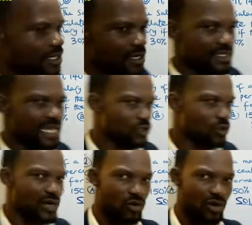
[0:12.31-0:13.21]
there is no
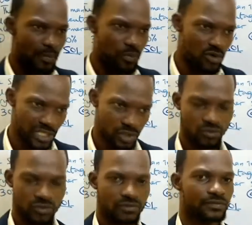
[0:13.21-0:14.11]
regular progression
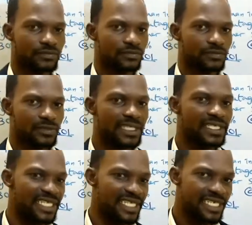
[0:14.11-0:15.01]
in
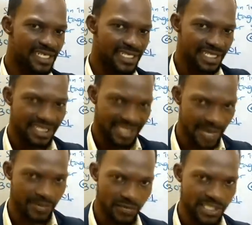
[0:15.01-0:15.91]
the increase in the
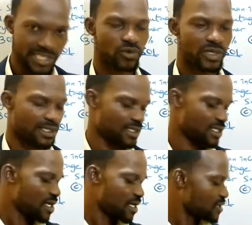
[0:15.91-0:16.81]
terms of the sequence.
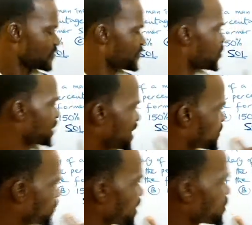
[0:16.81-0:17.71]
If you look at this
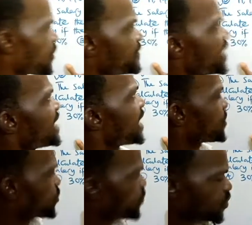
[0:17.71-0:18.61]
progression of the earlier
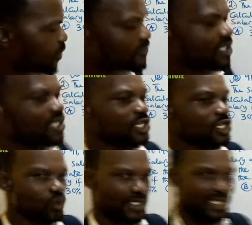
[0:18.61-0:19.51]
question we solved, it
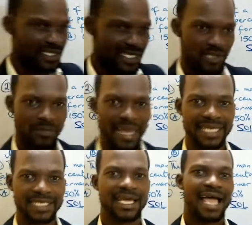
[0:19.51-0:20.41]
was increasing by
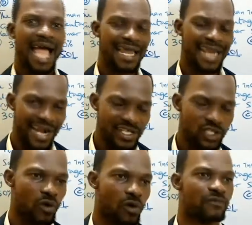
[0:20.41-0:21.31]
an
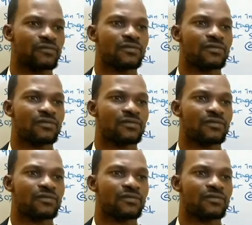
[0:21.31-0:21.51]
addition of